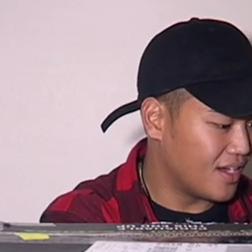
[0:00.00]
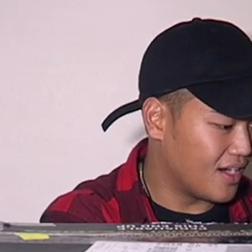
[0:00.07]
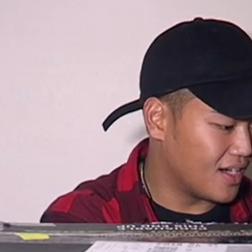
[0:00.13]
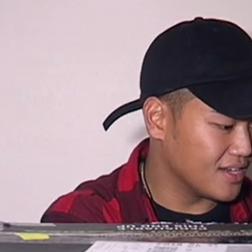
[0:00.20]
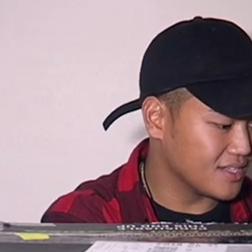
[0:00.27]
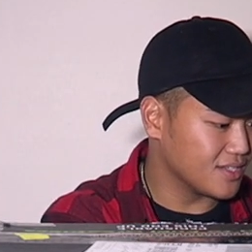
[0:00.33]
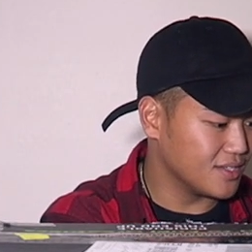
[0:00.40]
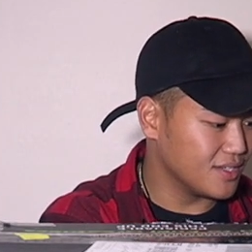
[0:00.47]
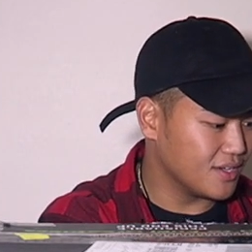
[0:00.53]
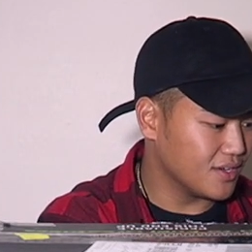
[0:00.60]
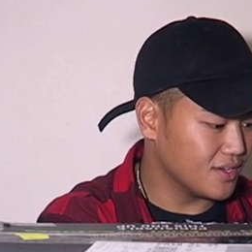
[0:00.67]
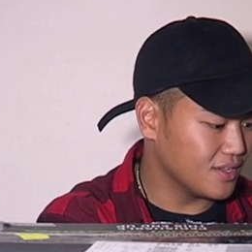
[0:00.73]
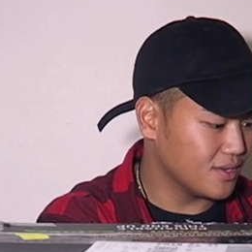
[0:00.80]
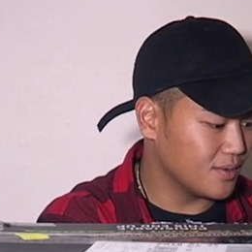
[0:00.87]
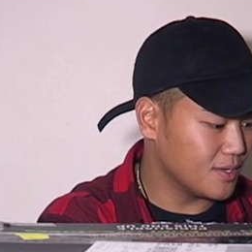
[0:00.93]
Alright, so you
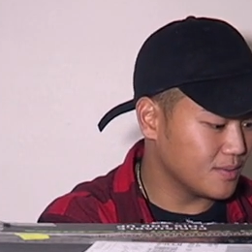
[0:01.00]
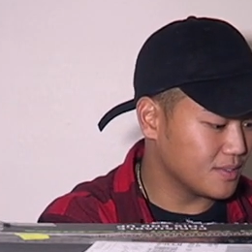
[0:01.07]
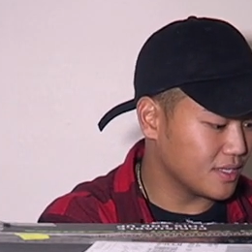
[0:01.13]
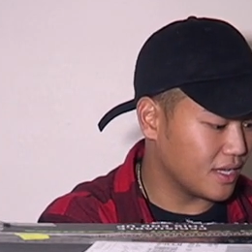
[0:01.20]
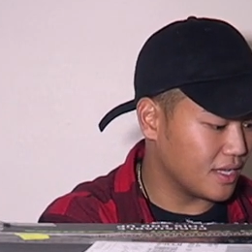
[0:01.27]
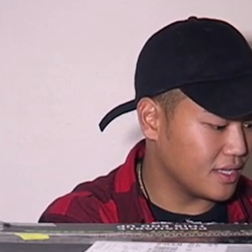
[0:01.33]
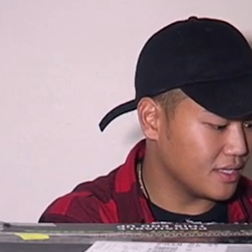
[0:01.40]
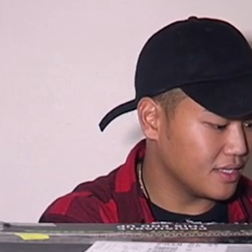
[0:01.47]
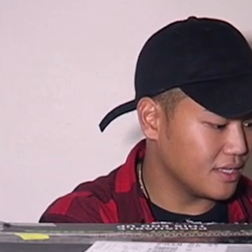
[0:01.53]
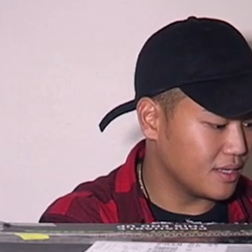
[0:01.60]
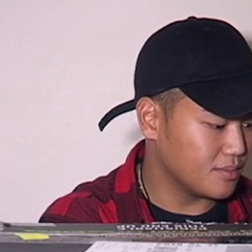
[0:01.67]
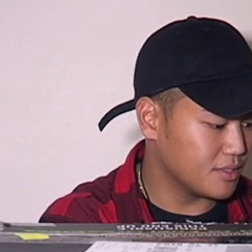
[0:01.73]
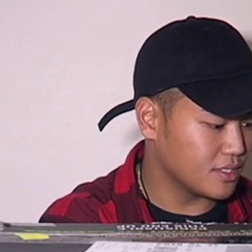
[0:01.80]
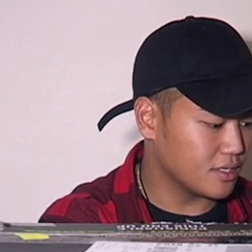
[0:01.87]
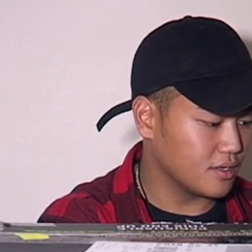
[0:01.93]
go to the website.
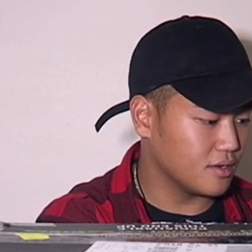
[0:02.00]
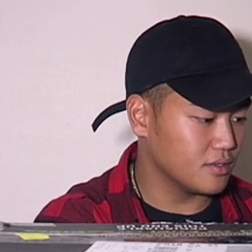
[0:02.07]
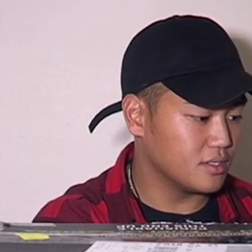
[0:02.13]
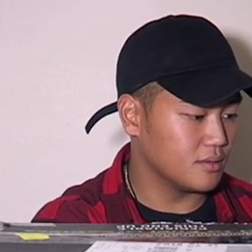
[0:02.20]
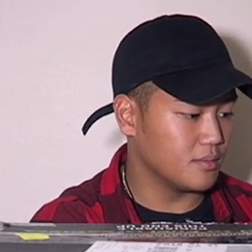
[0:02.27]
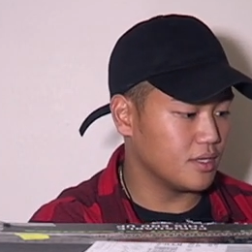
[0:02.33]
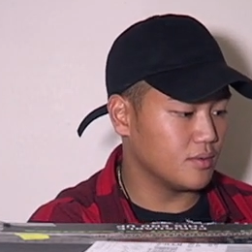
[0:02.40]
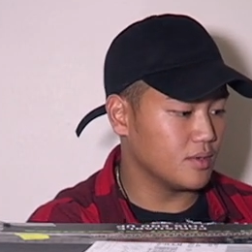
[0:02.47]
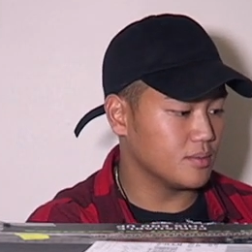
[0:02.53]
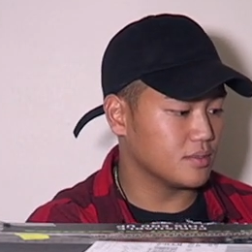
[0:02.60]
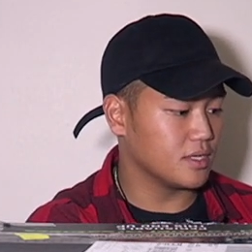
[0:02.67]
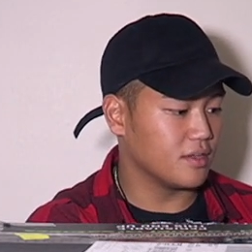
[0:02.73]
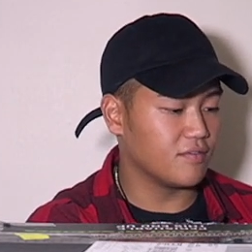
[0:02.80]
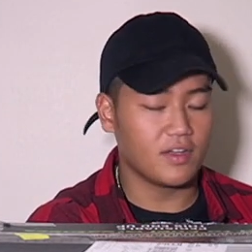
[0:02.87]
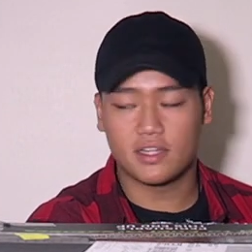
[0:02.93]
I'm just going to go to the main
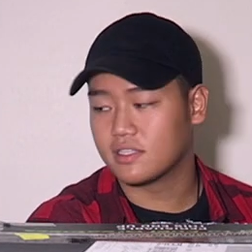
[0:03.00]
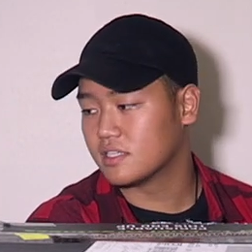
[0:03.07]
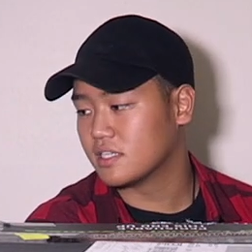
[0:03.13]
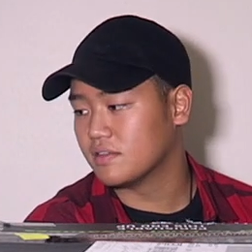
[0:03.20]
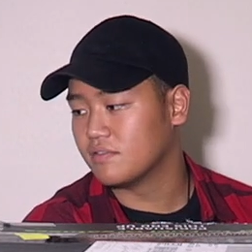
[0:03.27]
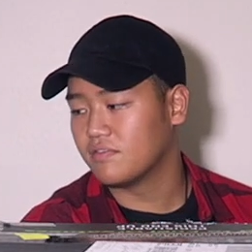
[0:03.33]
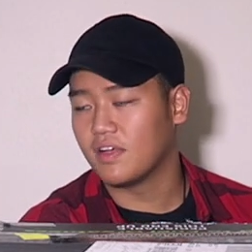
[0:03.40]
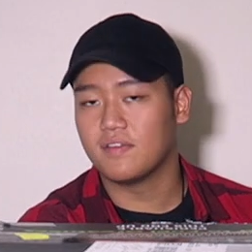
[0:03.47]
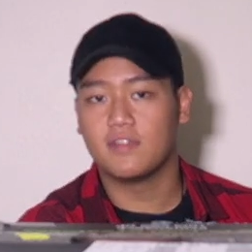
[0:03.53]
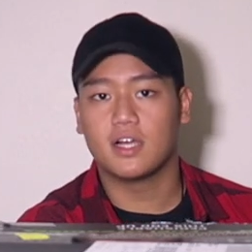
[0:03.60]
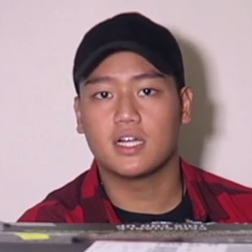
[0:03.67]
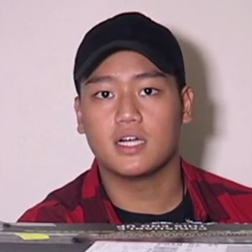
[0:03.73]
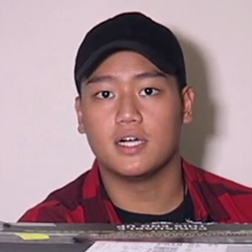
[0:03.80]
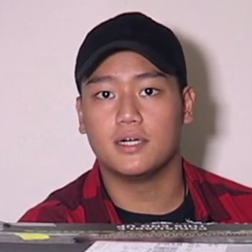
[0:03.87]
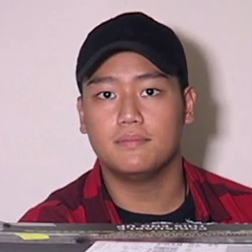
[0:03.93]
website,
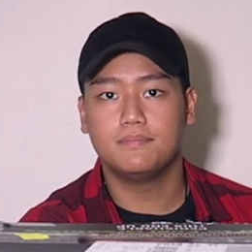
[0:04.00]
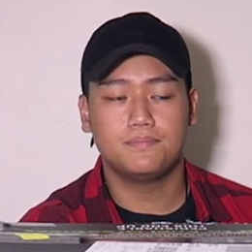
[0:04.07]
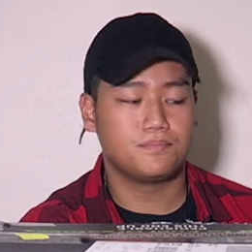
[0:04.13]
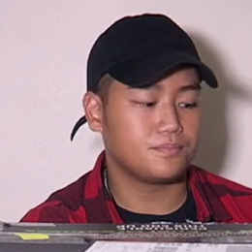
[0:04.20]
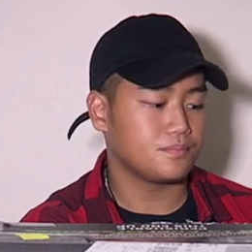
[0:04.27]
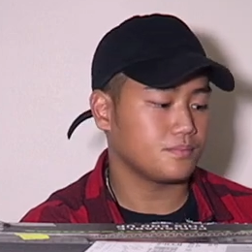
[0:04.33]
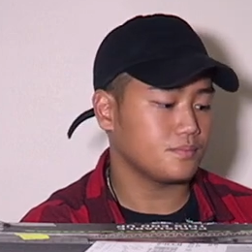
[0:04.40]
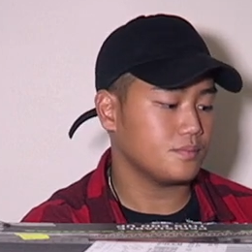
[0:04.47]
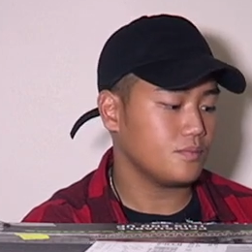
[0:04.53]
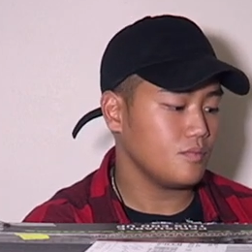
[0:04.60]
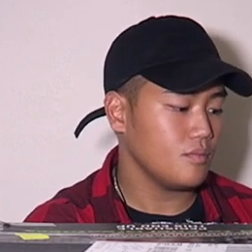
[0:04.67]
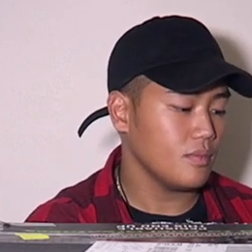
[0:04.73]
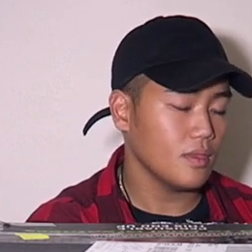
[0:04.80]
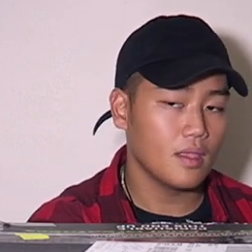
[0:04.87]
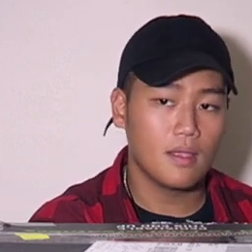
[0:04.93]
factor75.com.
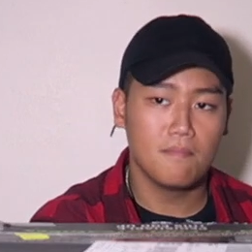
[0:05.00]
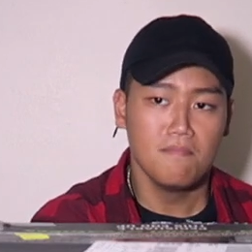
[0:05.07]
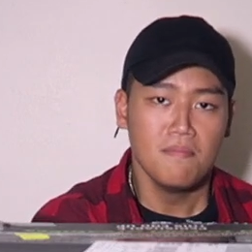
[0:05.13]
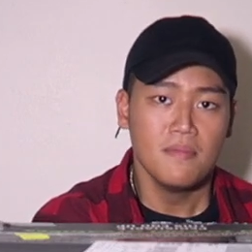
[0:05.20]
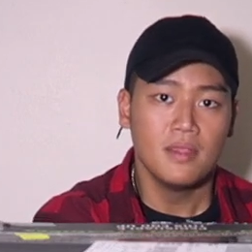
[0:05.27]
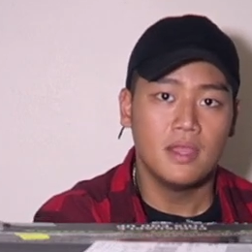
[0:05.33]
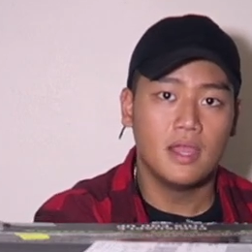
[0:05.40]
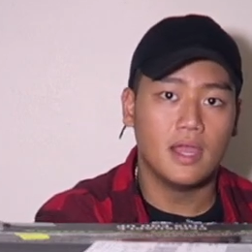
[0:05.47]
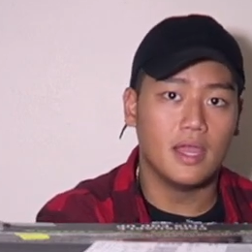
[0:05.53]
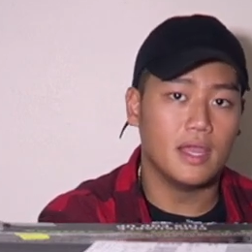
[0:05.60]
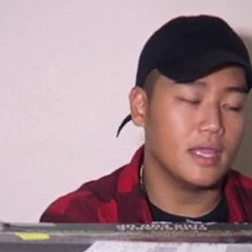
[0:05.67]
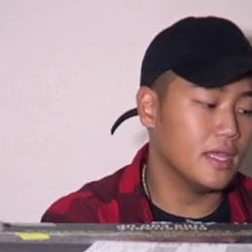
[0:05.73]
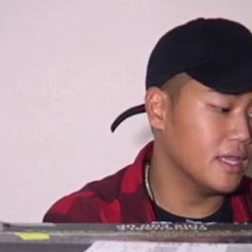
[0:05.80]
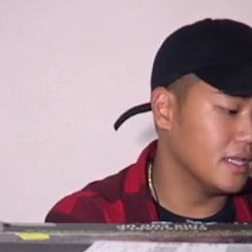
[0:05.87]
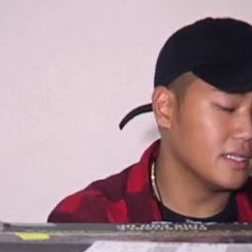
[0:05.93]

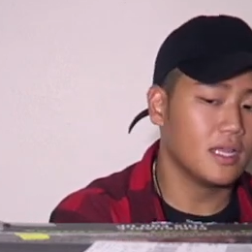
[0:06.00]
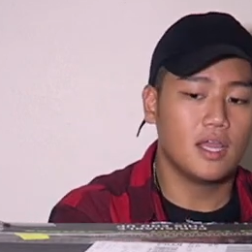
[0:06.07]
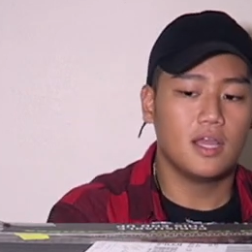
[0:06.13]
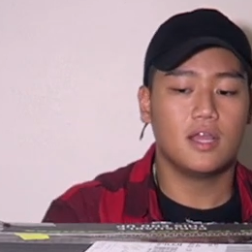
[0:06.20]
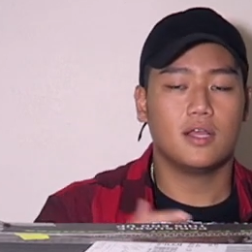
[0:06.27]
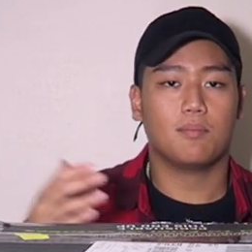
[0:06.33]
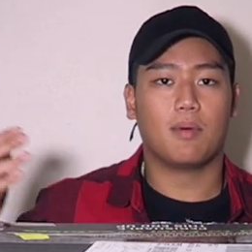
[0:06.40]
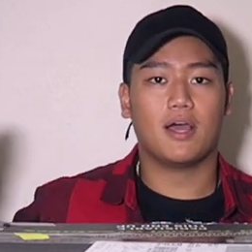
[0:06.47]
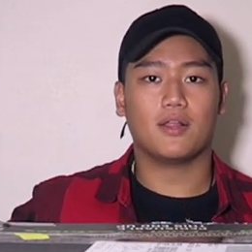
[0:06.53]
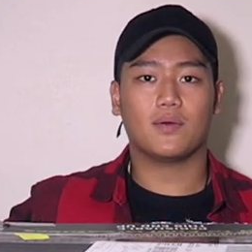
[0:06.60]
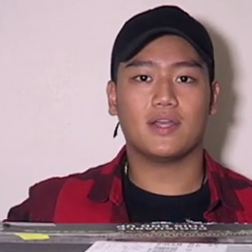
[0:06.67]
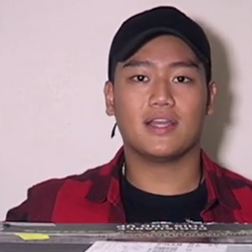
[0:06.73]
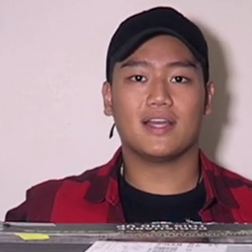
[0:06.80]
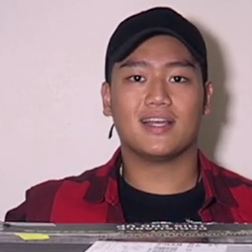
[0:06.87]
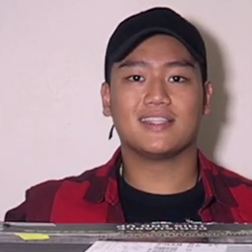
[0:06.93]
And by the
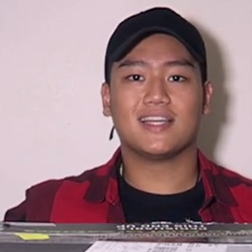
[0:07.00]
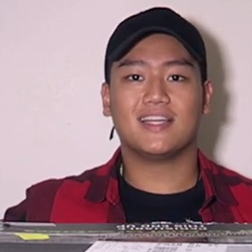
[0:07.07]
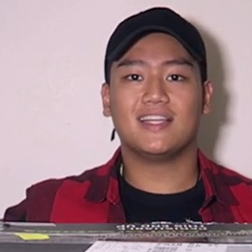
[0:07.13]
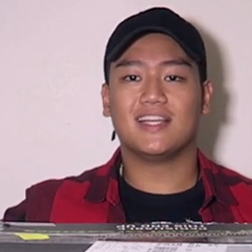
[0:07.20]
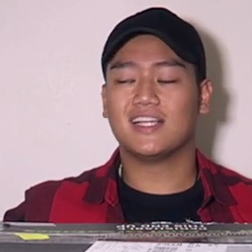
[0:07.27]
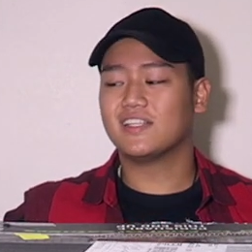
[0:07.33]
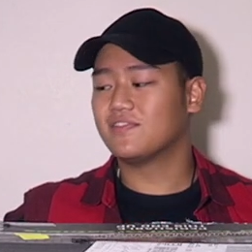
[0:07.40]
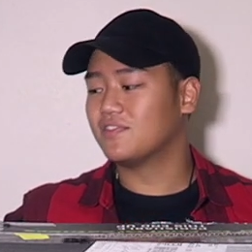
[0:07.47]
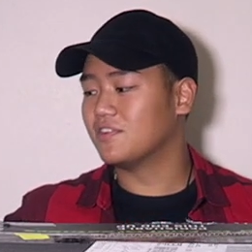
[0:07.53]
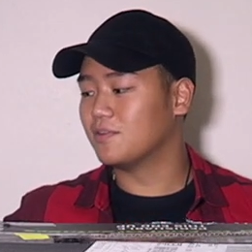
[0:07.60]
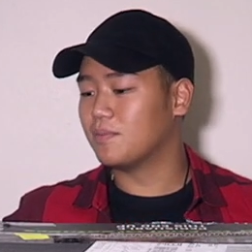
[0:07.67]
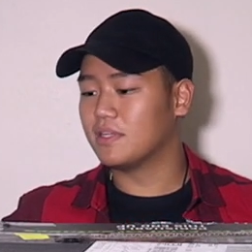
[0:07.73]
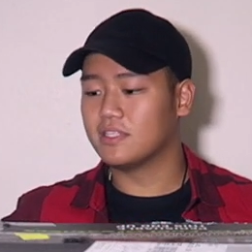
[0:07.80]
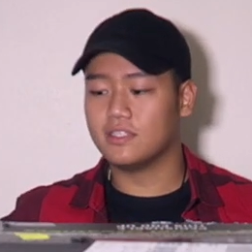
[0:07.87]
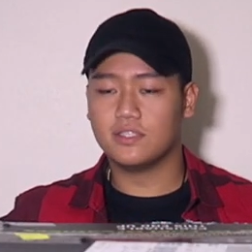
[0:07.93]
way, guys, how do you guys feel
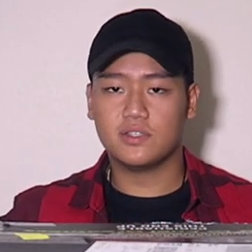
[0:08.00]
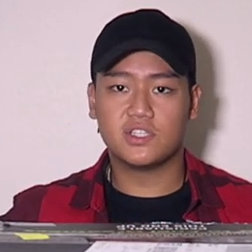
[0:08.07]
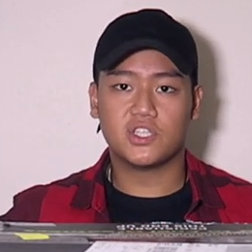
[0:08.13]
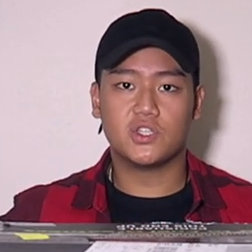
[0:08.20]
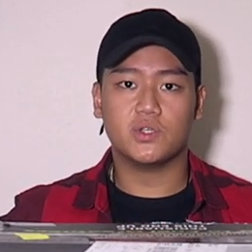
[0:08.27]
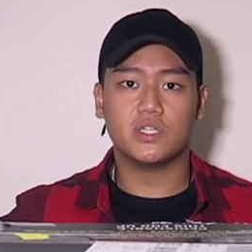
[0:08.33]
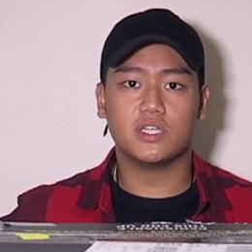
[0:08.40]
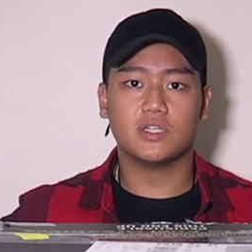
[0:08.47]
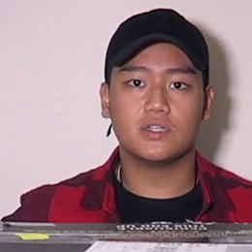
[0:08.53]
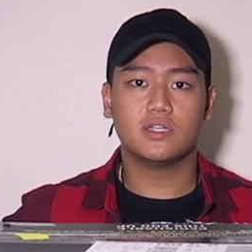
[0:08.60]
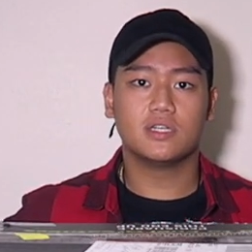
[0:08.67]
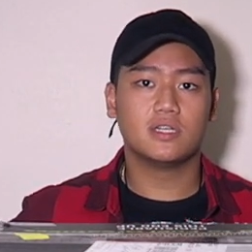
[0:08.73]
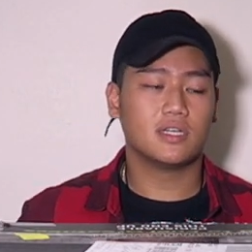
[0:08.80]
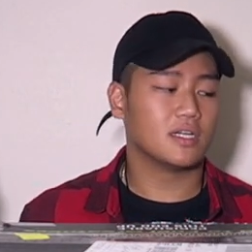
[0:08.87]
about the new studio?